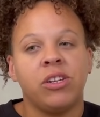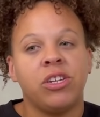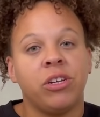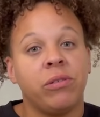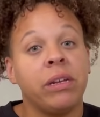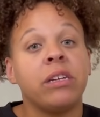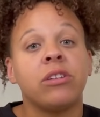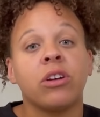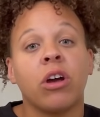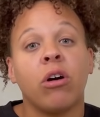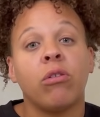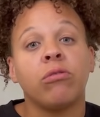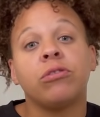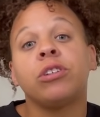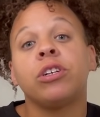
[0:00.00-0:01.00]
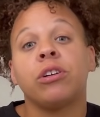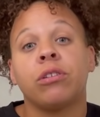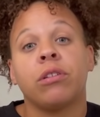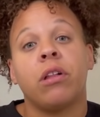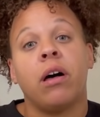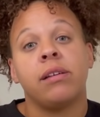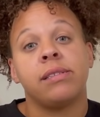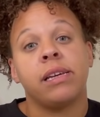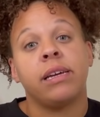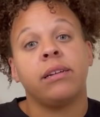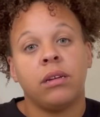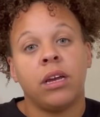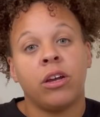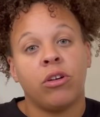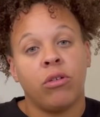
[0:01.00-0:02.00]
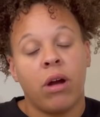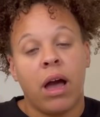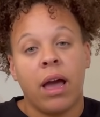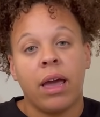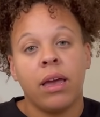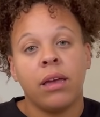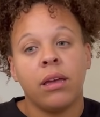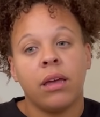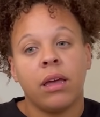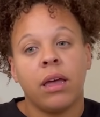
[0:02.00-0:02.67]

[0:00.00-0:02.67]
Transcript: Do you need to go to your closet and cry?